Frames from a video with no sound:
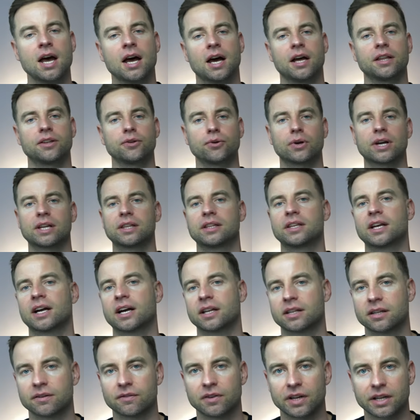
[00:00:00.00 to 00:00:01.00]
And you can
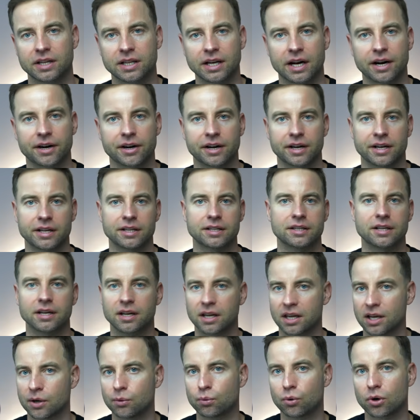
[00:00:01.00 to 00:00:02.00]
negatively target
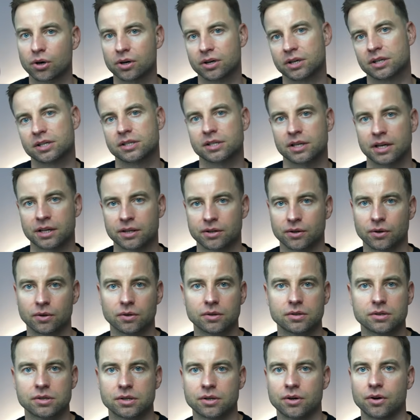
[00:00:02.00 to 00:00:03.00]
keywords and
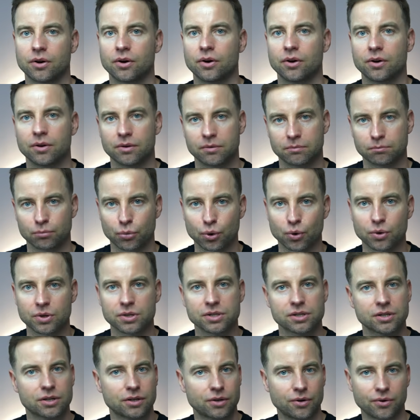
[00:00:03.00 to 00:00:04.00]
also
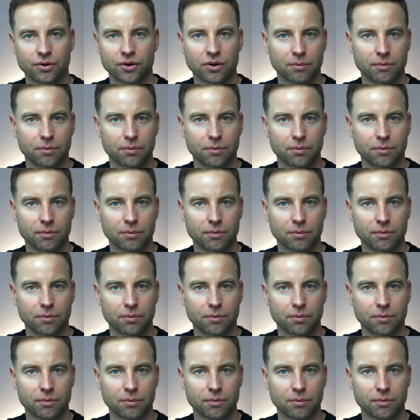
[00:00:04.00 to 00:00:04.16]
books, your